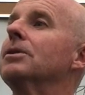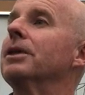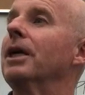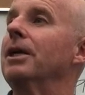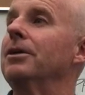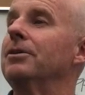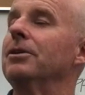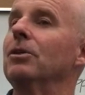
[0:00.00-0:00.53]
To
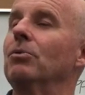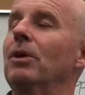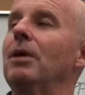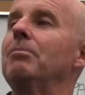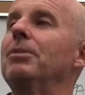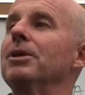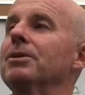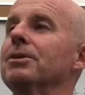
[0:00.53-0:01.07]
get into the
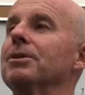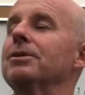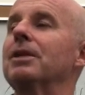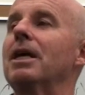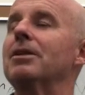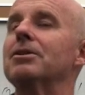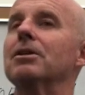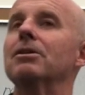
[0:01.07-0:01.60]
web business,
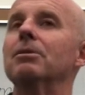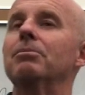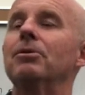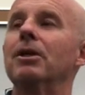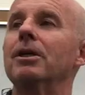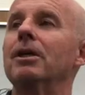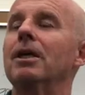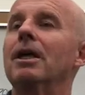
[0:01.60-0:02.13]
that's a good
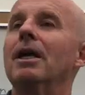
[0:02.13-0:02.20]
point.